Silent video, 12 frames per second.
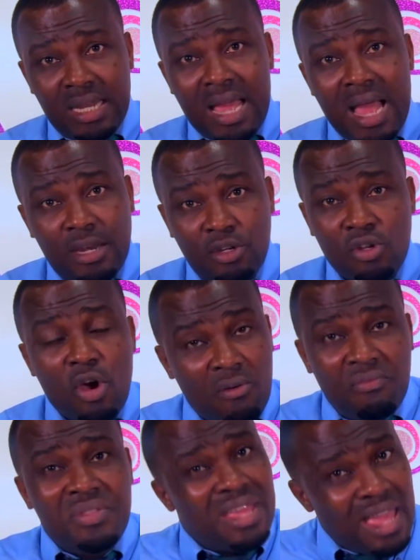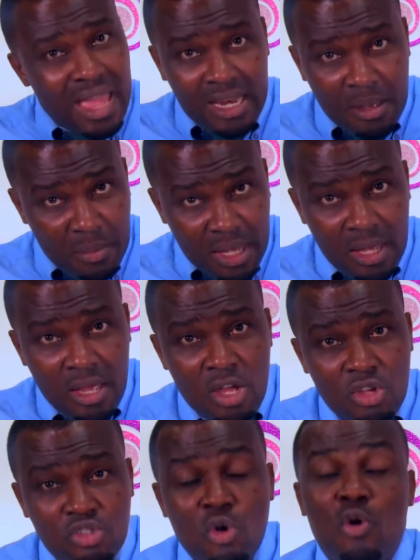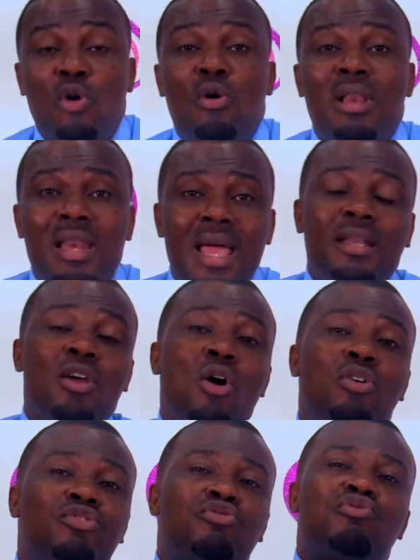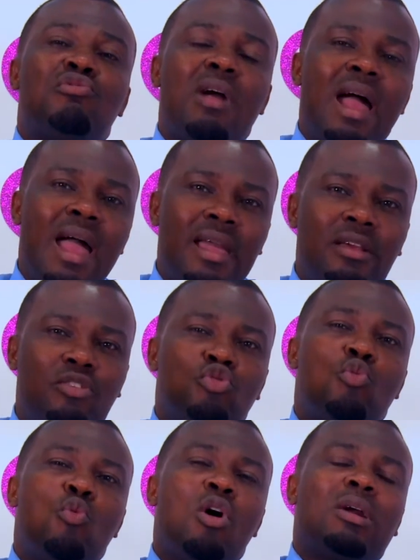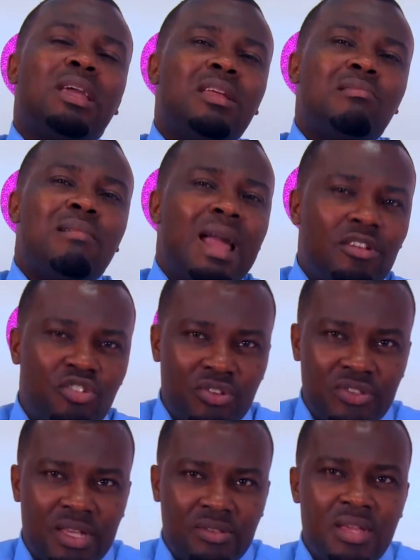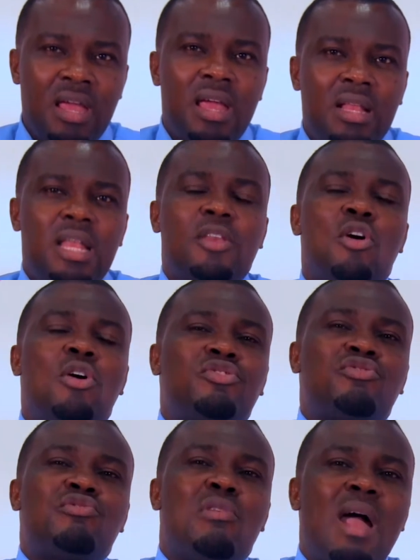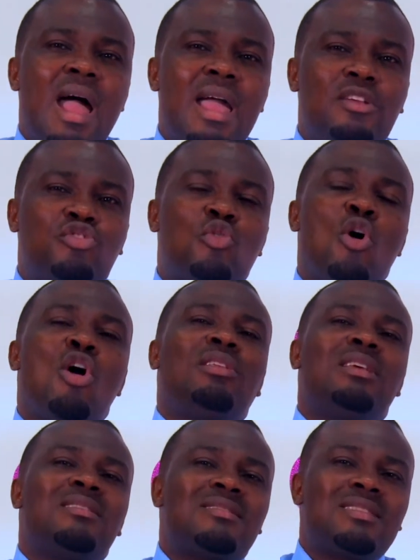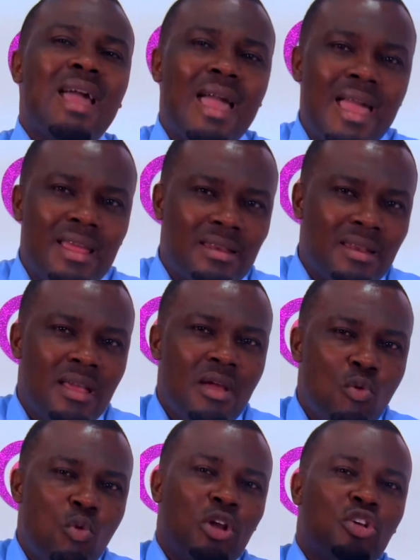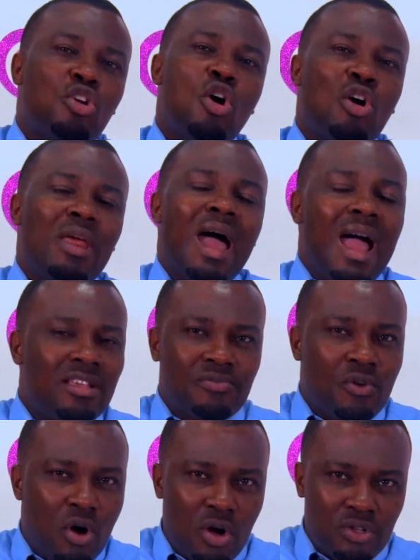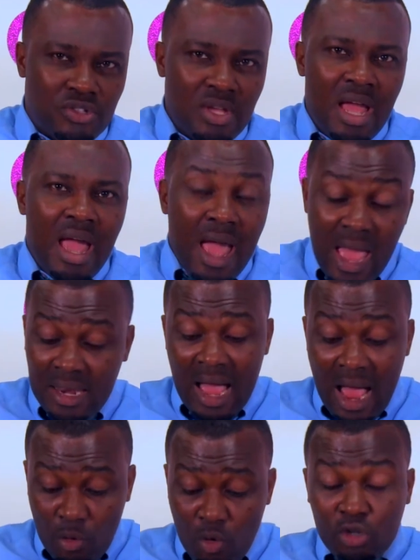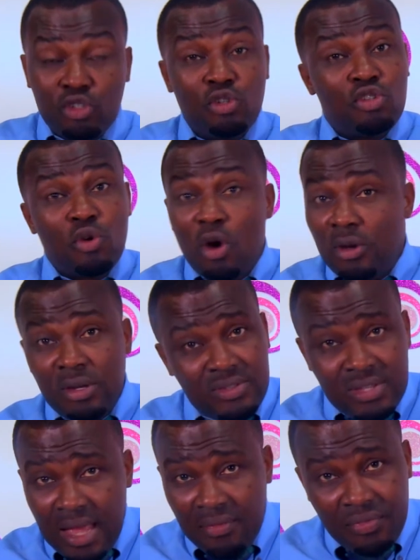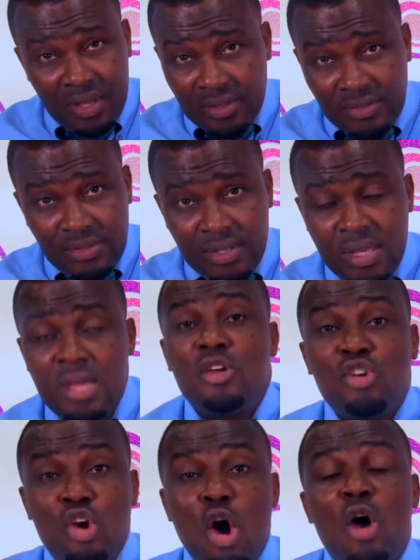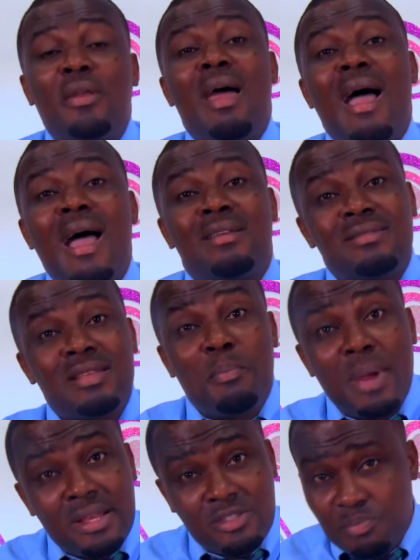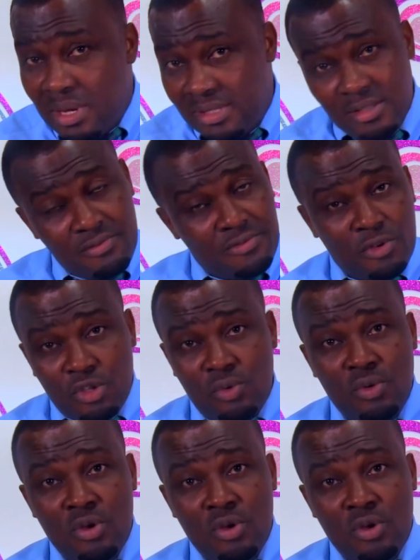the hand of the enemy. So let us try to walk in righteousness. Let us try to understand what God has for us. And I want you to understand this. God has the best person for you.